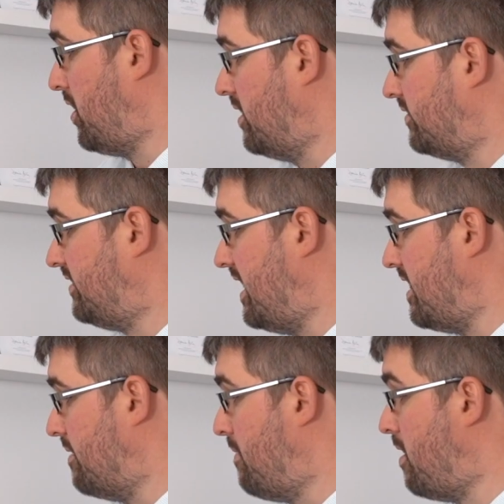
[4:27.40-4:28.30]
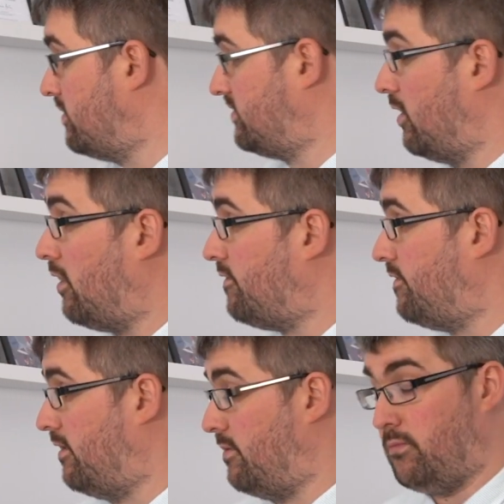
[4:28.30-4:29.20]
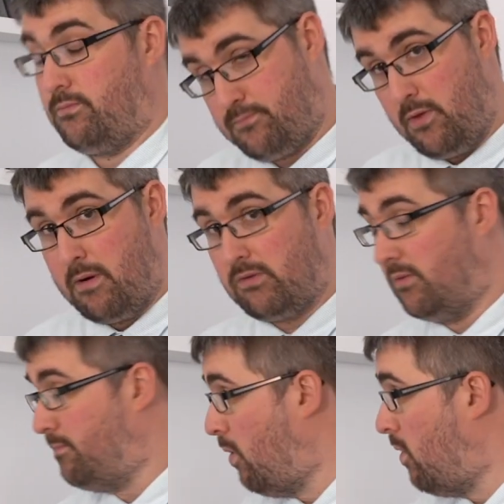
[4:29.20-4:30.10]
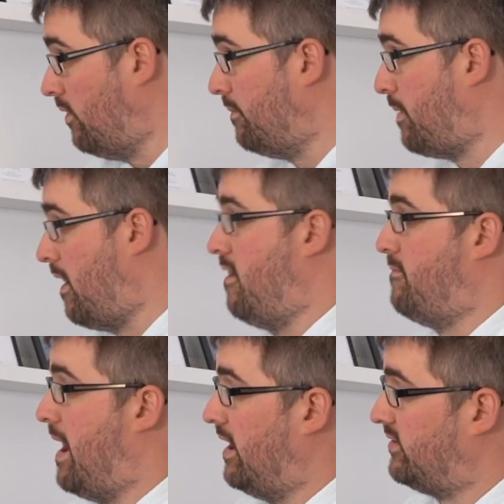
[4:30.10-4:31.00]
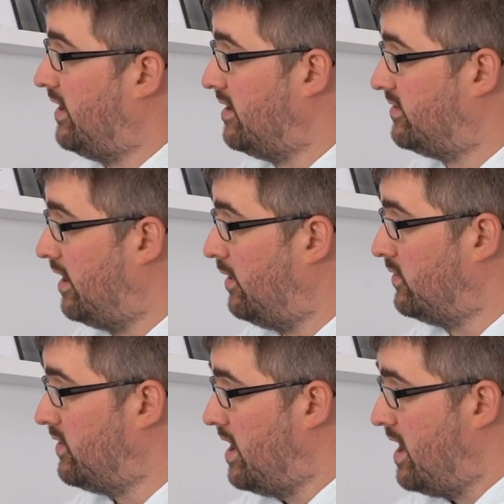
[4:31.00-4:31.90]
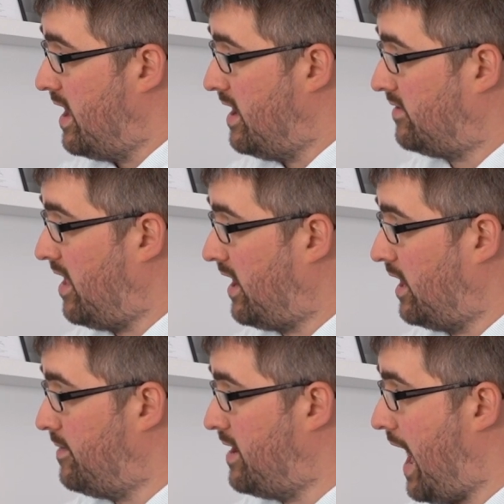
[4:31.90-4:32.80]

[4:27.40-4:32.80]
going to see the most of, and the most important part of palisade cells, is they're going to be